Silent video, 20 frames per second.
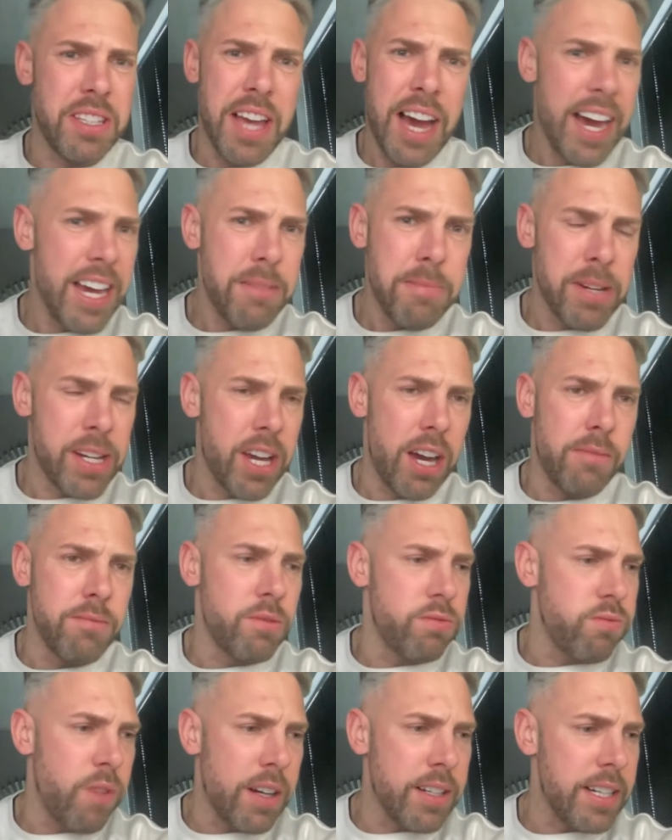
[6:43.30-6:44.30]
Hamer
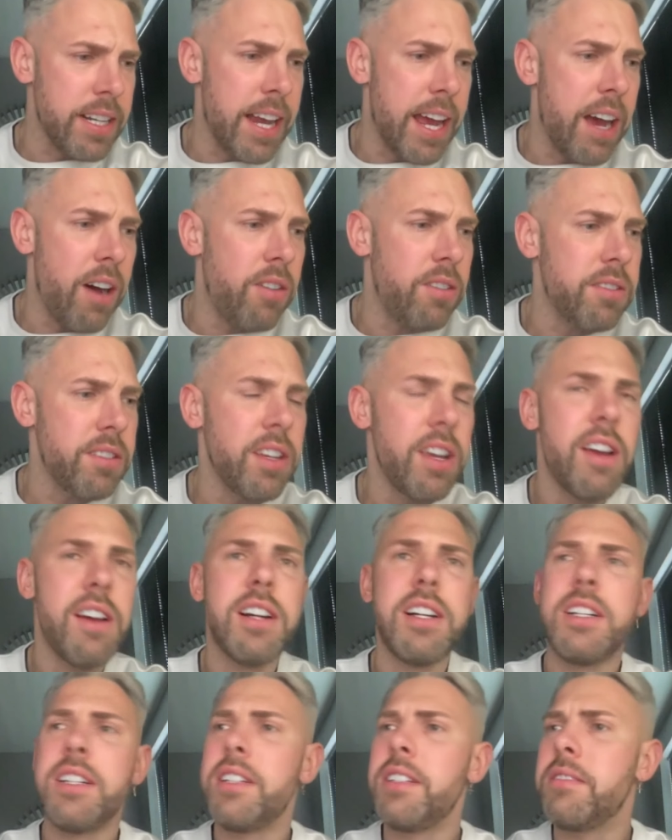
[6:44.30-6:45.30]
comes running out.
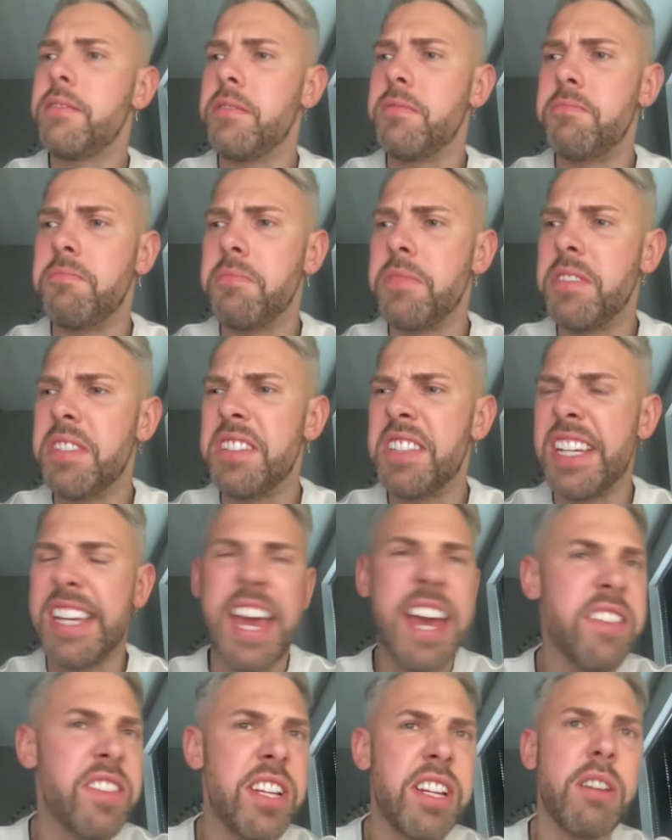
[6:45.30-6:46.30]

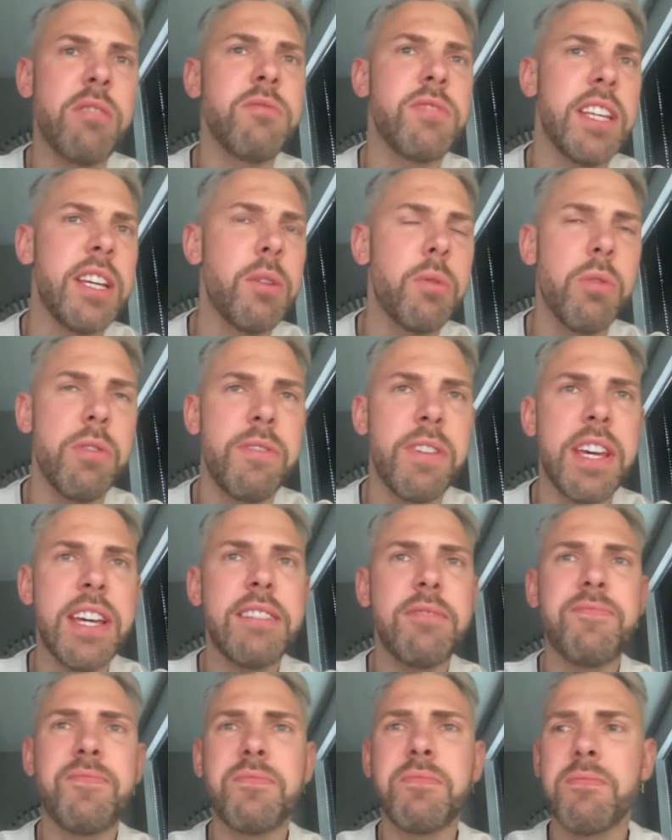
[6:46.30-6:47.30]
Again, they don't deal with
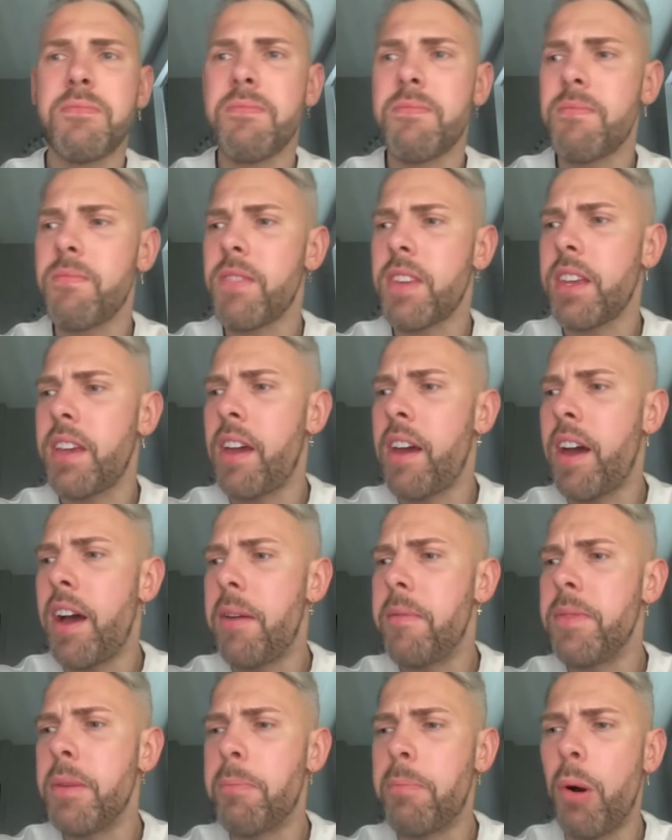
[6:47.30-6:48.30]
it.
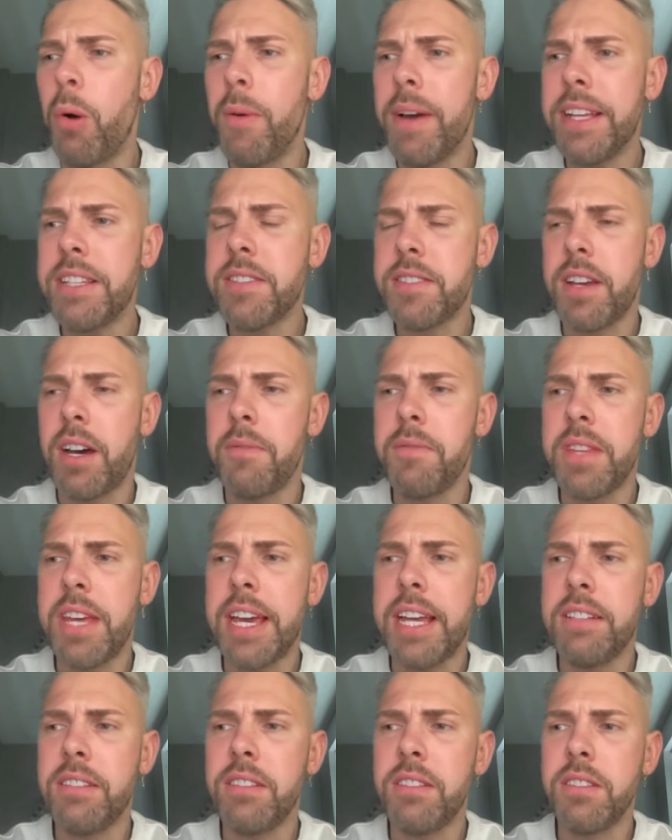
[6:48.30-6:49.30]
The ball ends up
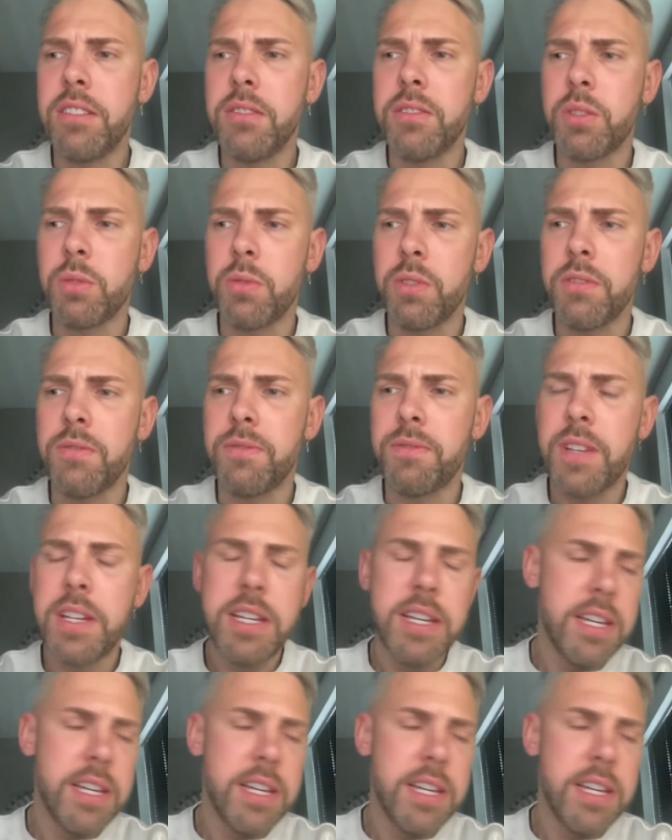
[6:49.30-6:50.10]
then sort of